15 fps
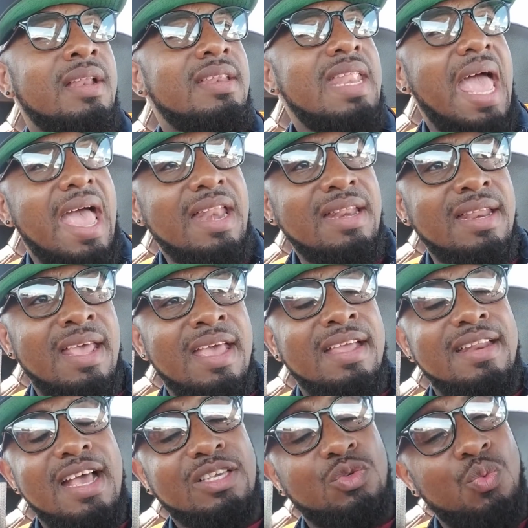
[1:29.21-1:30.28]
Then
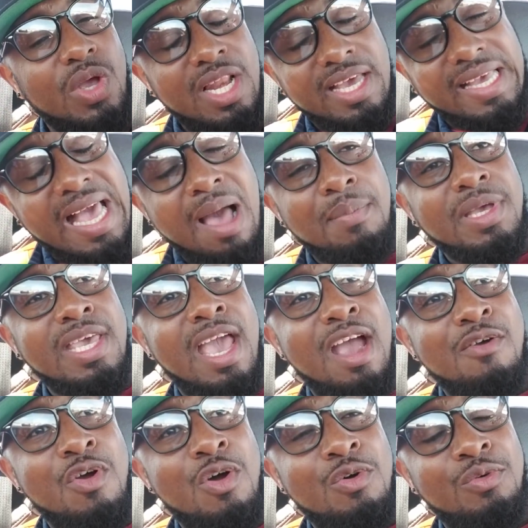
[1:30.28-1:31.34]
there's Willie
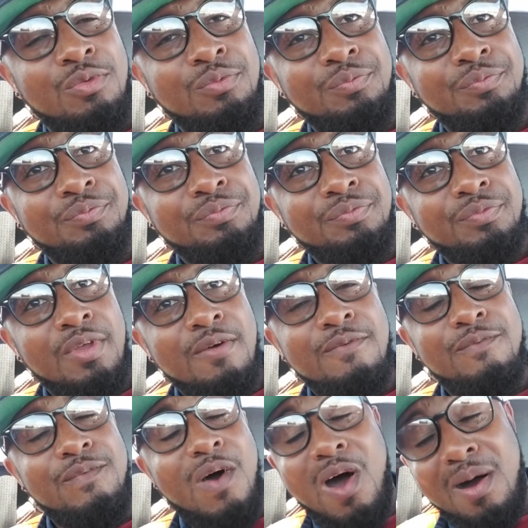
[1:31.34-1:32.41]
Caballero,
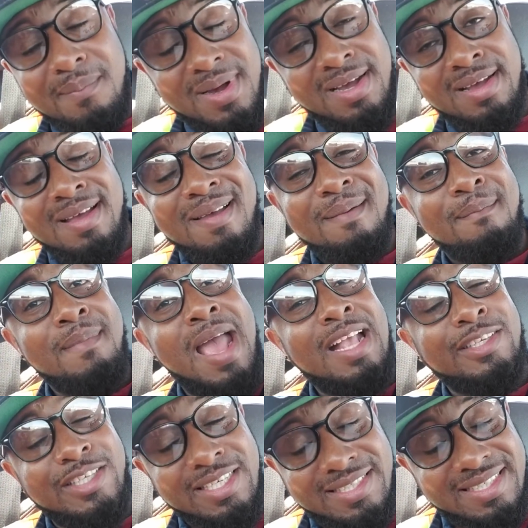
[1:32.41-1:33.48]
former
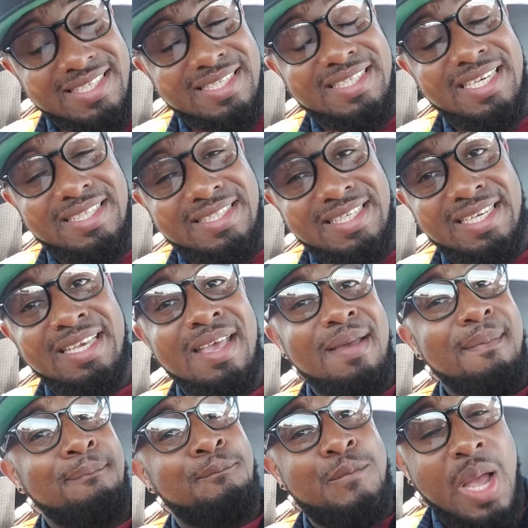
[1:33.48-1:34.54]
Manchester City
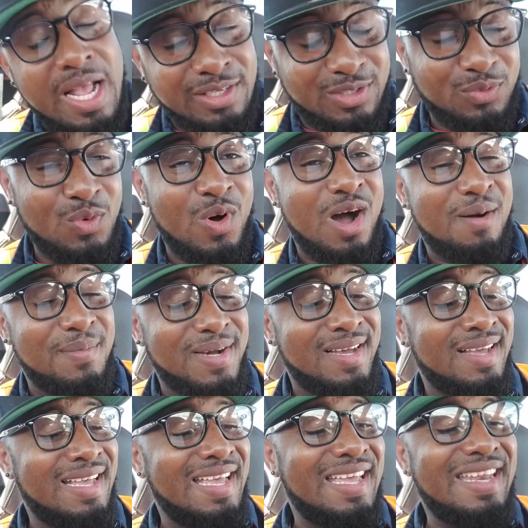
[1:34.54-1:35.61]
bench
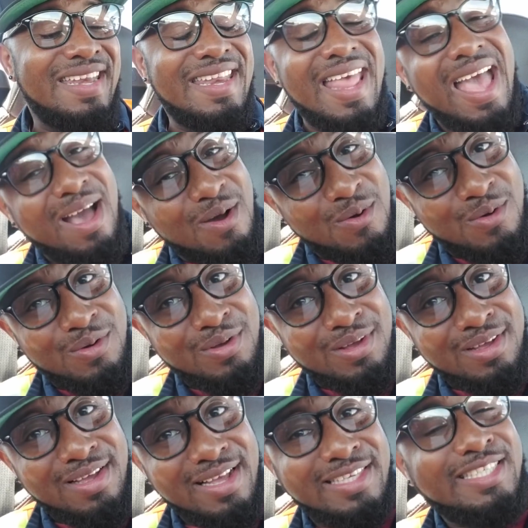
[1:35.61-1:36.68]
warmer, now
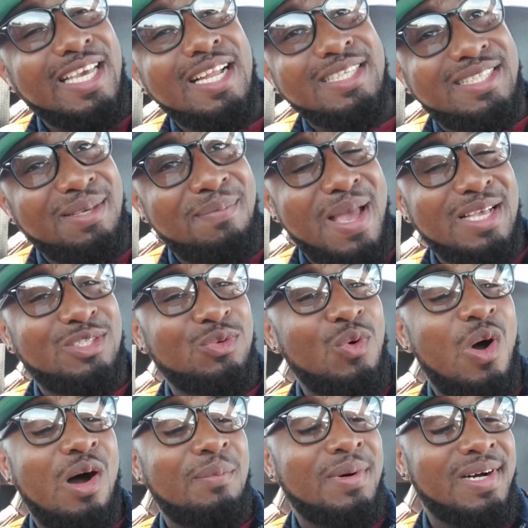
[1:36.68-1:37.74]
a Chelsea bench
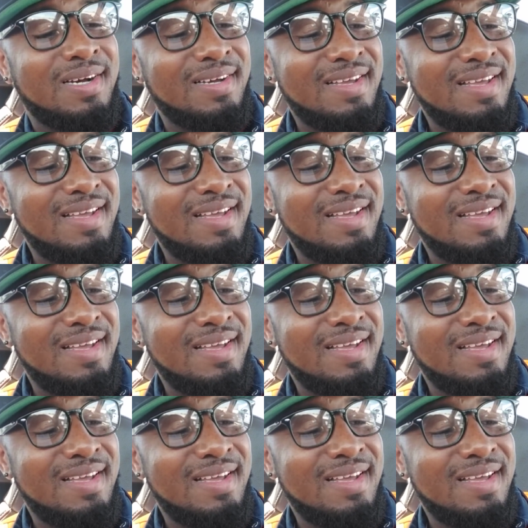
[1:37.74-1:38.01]
warmer.